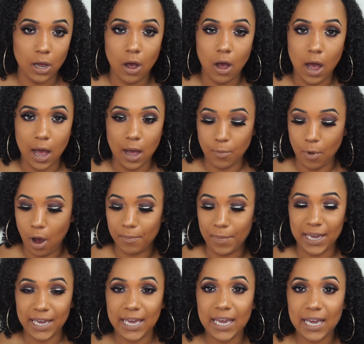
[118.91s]
on my
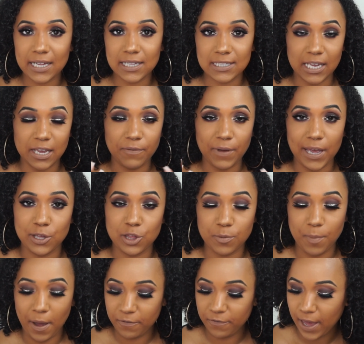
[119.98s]
hands, like if I itch
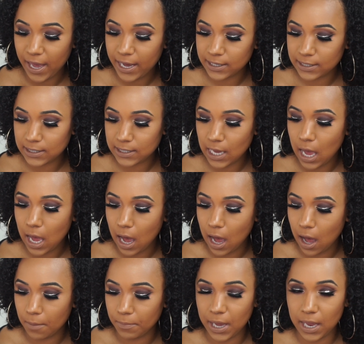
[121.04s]
my face,
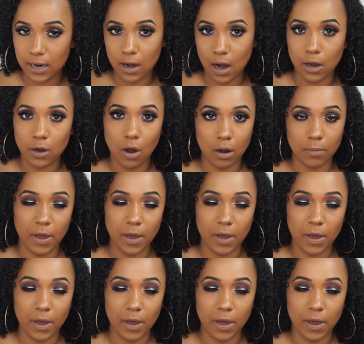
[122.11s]
and none on